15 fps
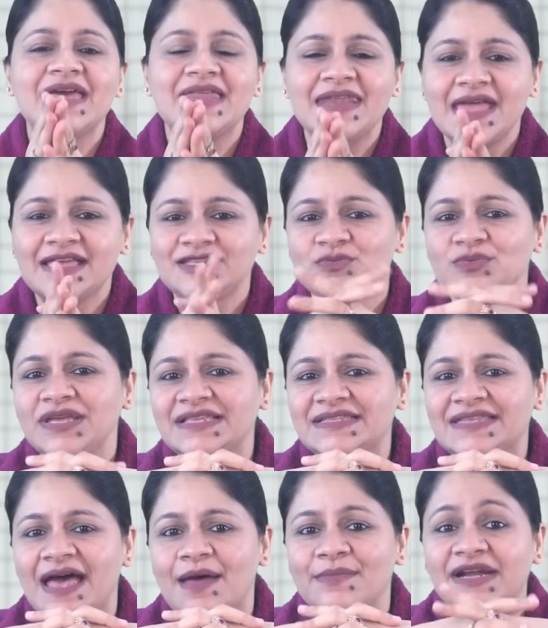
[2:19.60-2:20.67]
Next, we
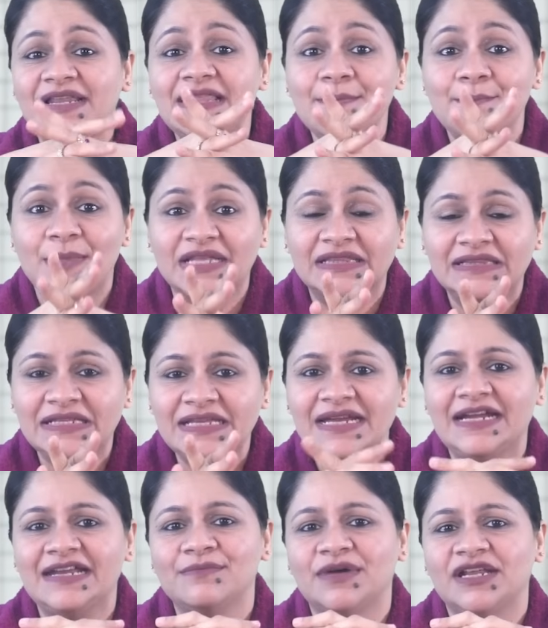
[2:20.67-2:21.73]
examined the monthly
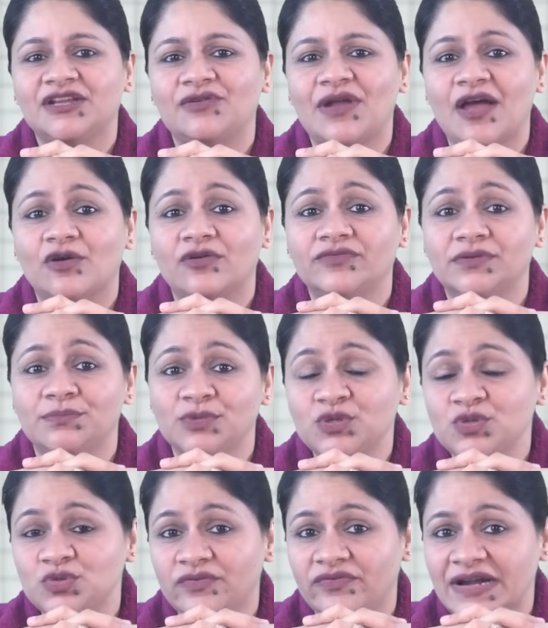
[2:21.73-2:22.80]
ET Money rank of the
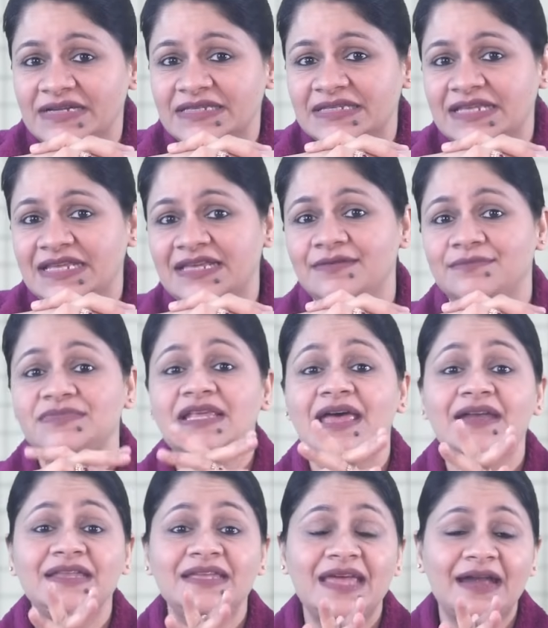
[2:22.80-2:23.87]
mutual fund schemes
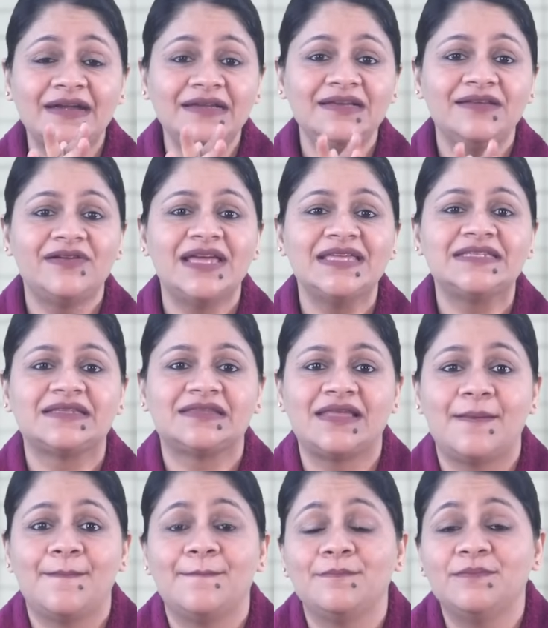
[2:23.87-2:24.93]
and categorized
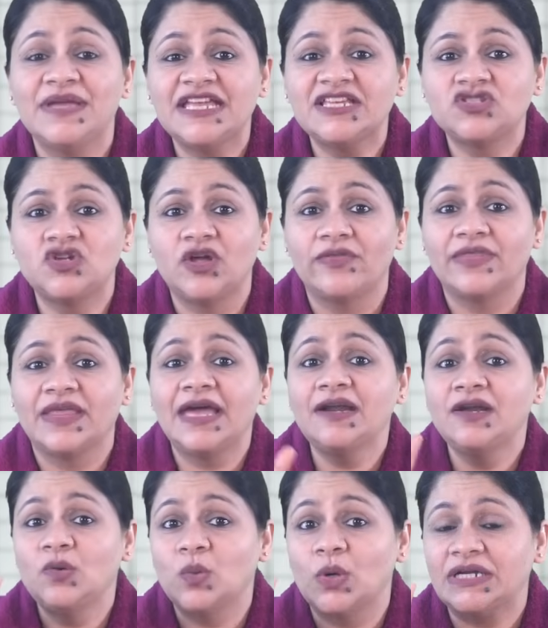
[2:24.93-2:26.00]
them based on
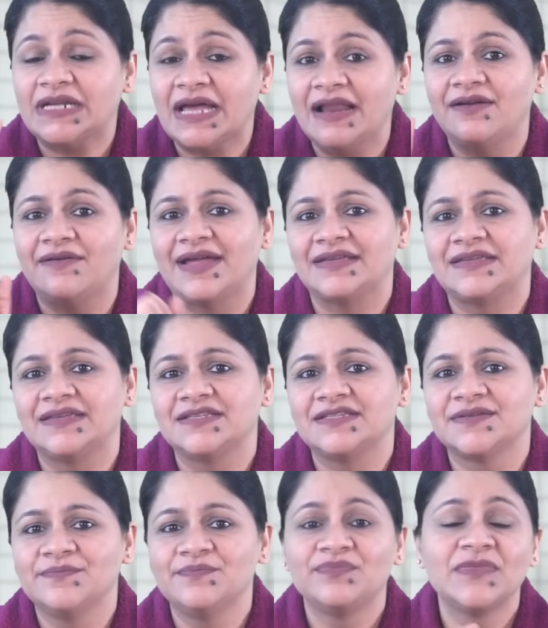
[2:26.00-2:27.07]
their quartile
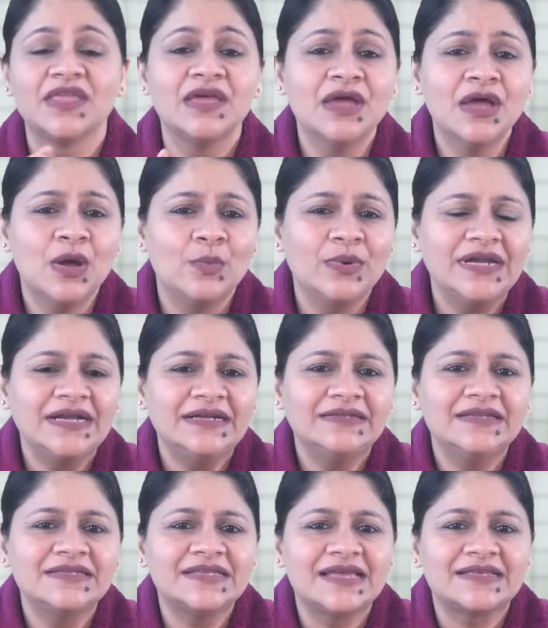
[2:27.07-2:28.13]
rankings. We did
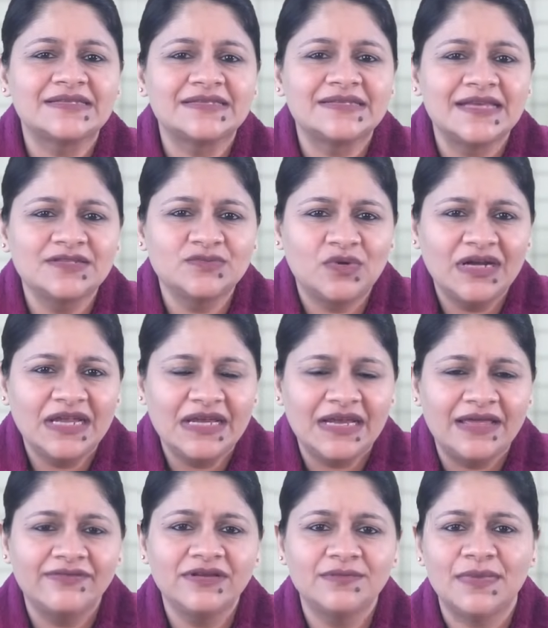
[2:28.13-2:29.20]
this exercise for
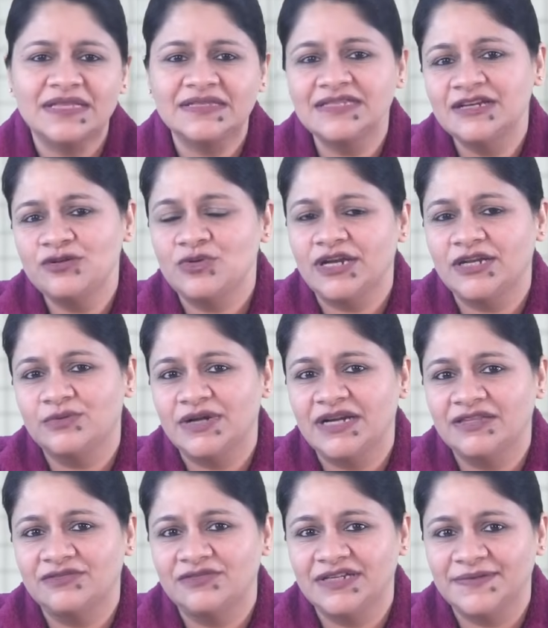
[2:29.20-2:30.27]
11 months in
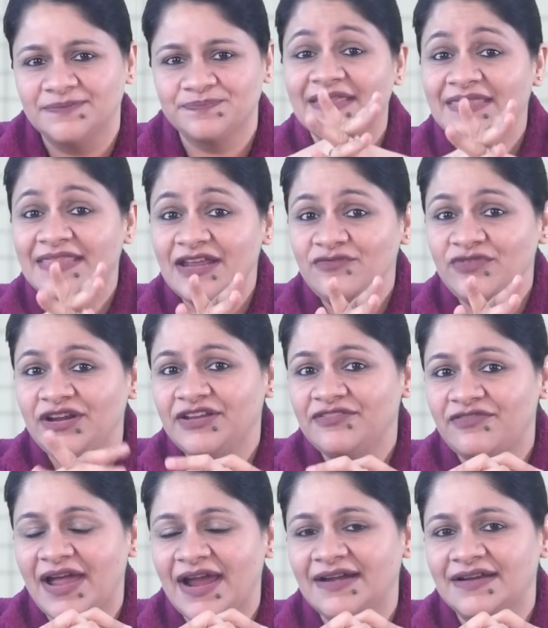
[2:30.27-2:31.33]
2023. Then we
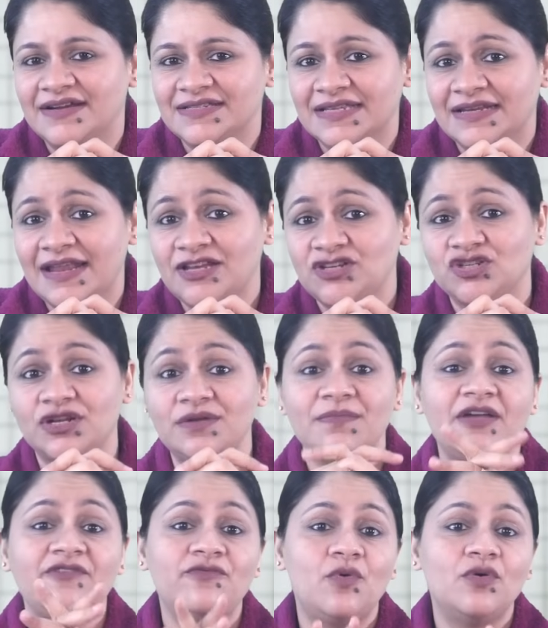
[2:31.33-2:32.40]
refined our selection
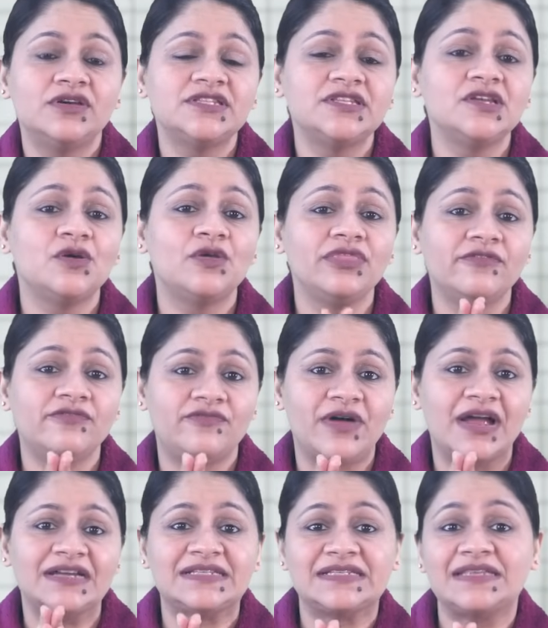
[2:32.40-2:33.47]
by focusing on the
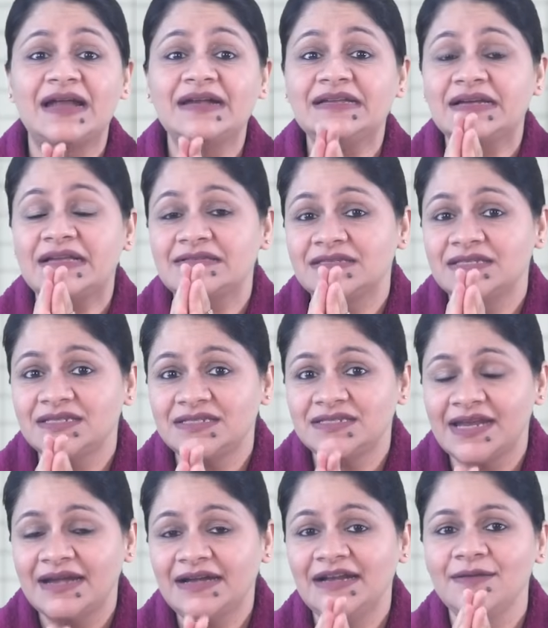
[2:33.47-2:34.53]
funds that
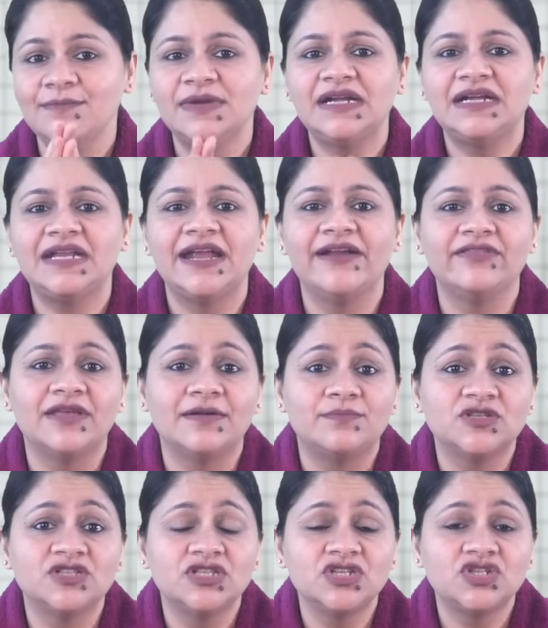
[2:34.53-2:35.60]
consistently maintained their
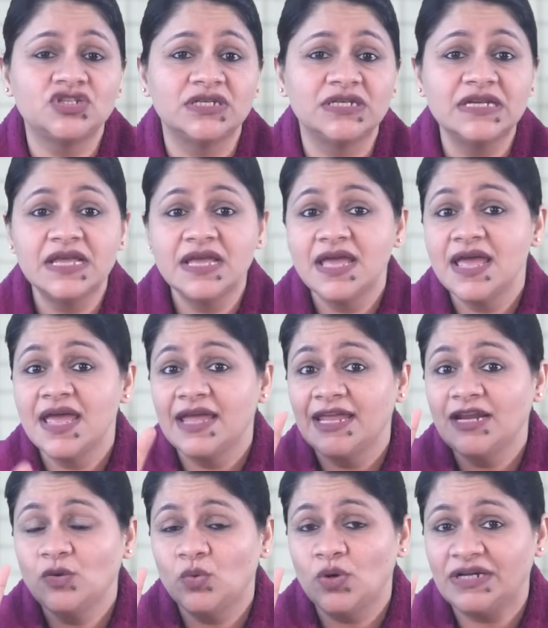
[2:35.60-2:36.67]
position
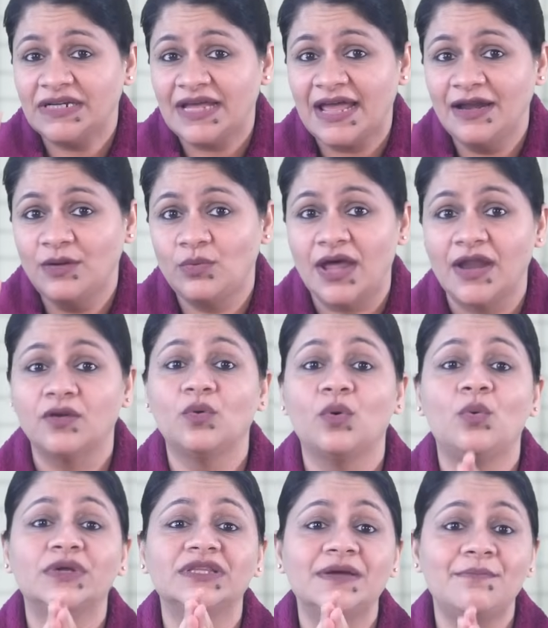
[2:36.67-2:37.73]
in quartile 1
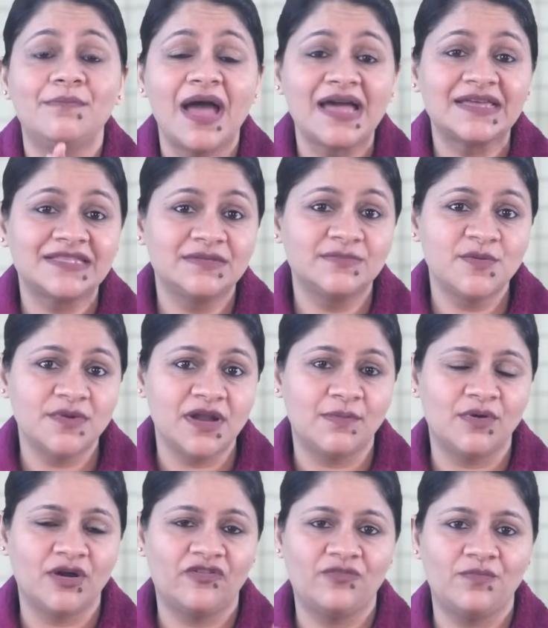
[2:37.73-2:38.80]
over the maximum
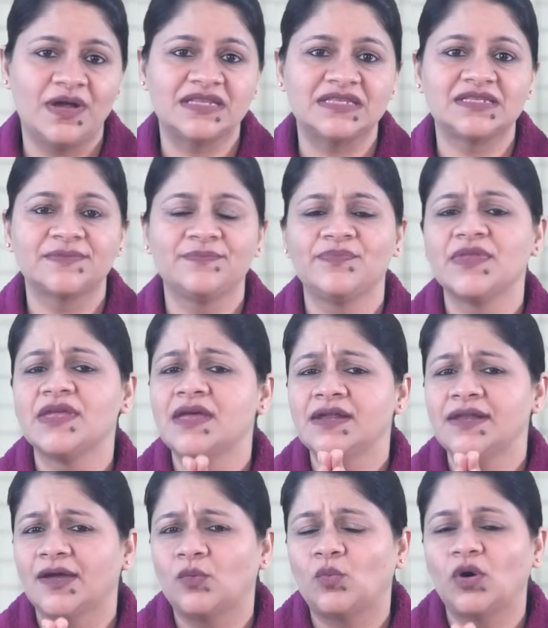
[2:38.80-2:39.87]
number of months.
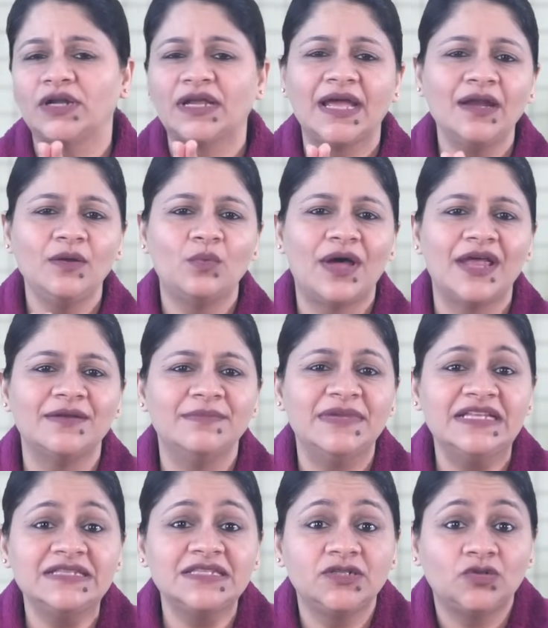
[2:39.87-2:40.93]
Now, quartile 1
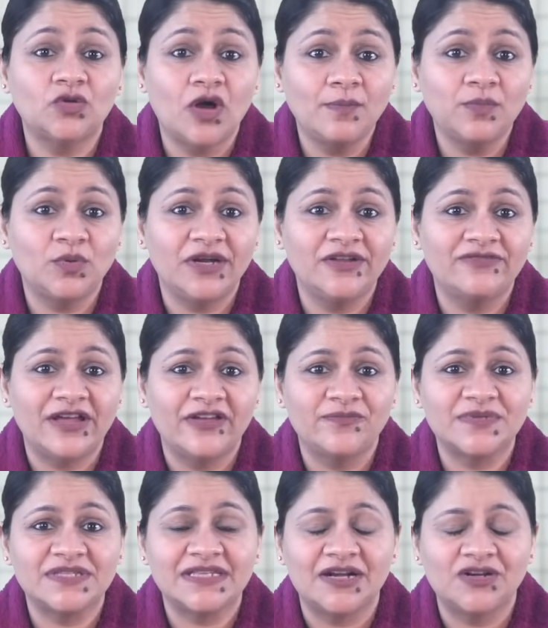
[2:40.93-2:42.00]
means top
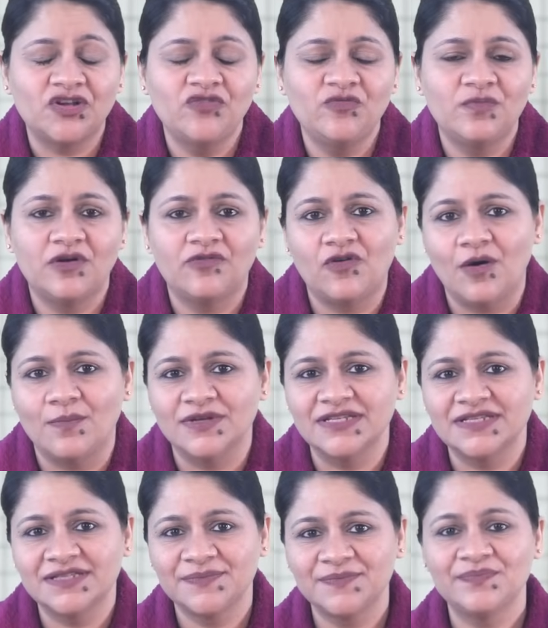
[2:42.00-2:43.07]
25% of
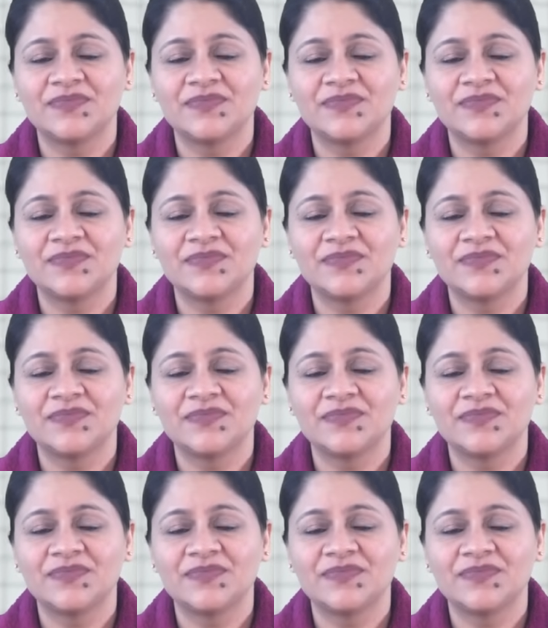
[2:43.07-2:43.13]
performers.